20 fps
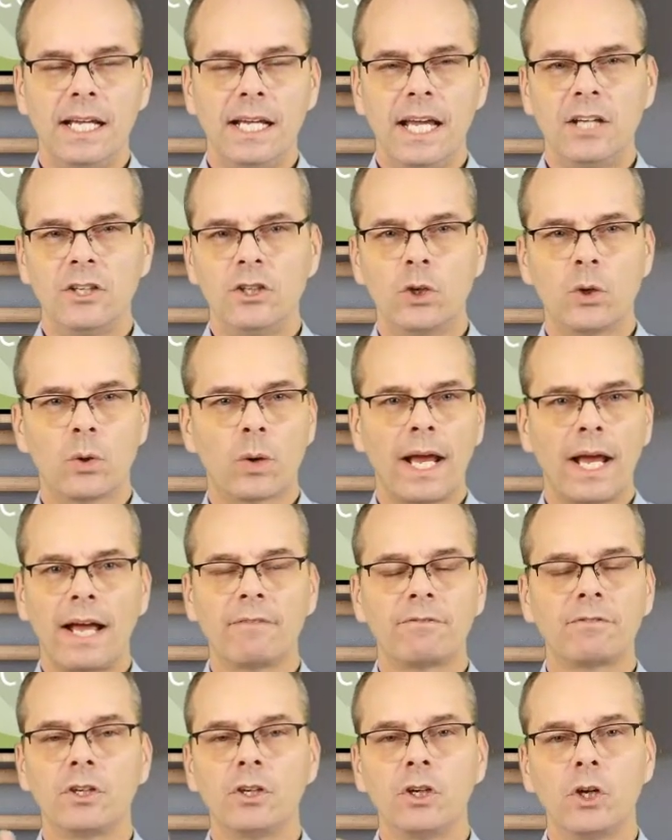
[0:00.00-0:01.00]
and you don't
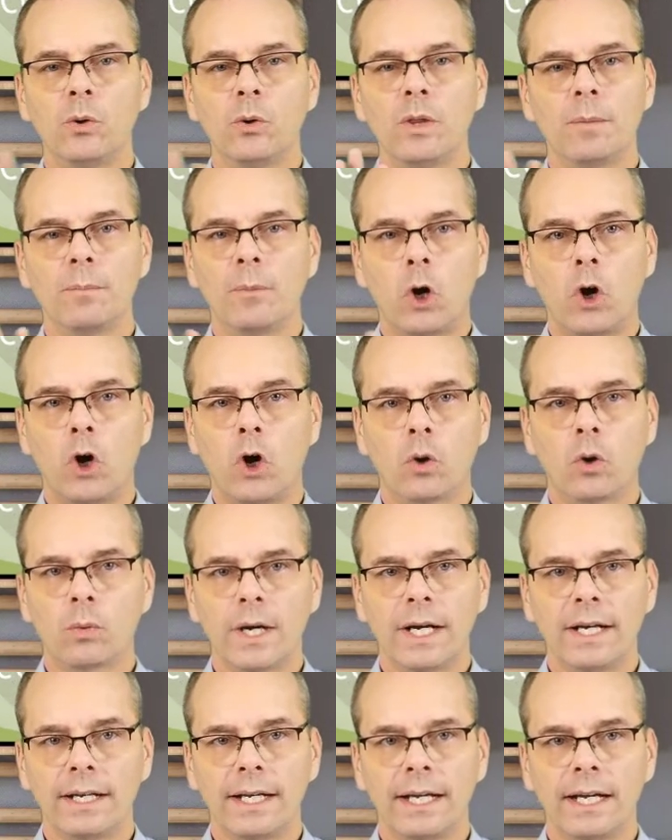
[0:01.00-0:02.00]
have to know them all
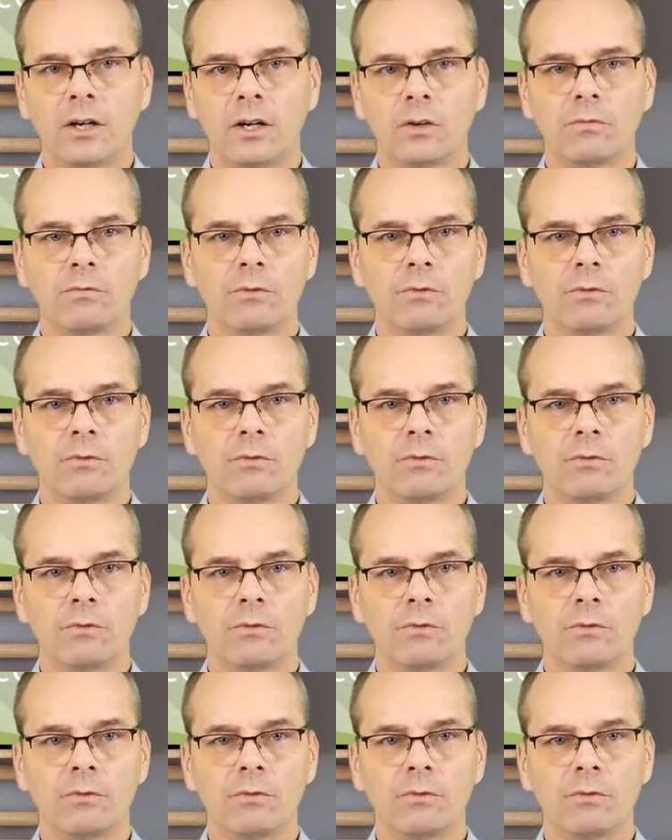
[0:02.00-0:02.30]
right now.